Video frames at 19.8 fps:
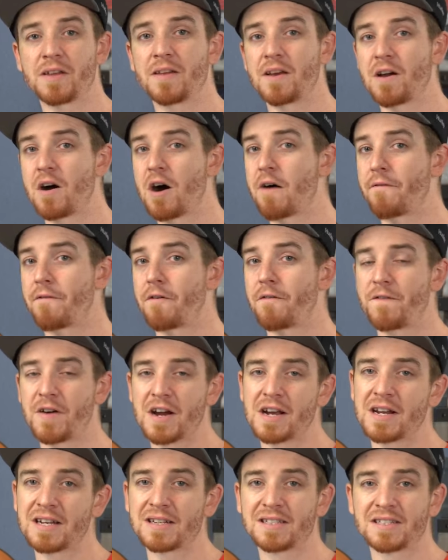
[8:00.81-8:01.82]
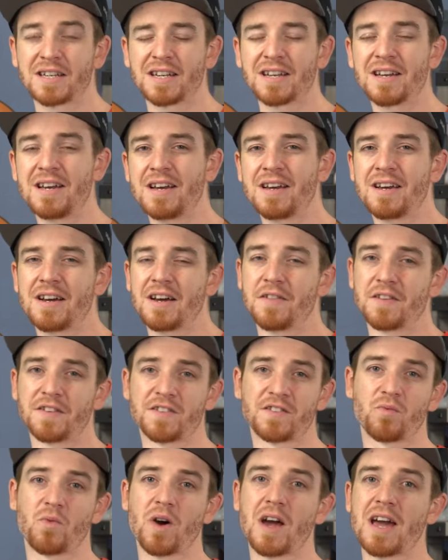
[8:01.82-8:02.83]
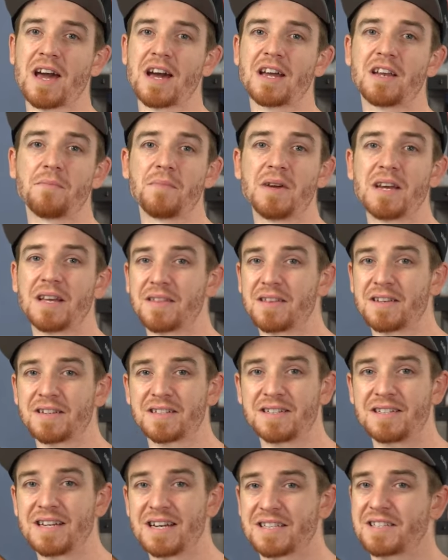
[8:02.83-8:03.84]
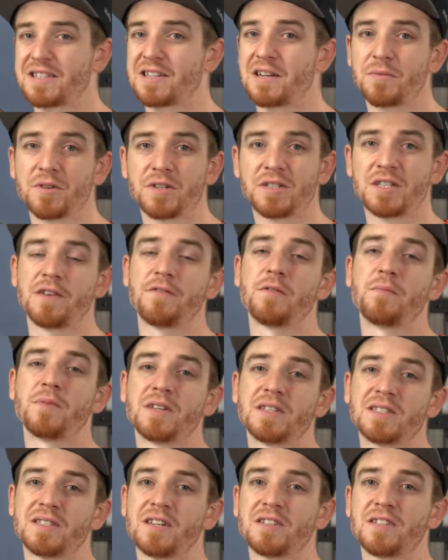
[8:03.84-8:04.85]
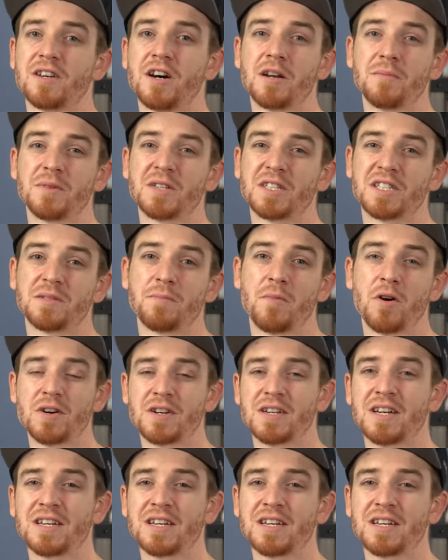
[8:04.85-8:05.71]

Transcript: They offer financing, and this is why I had to make this desk number 7, because the Autonomous Smart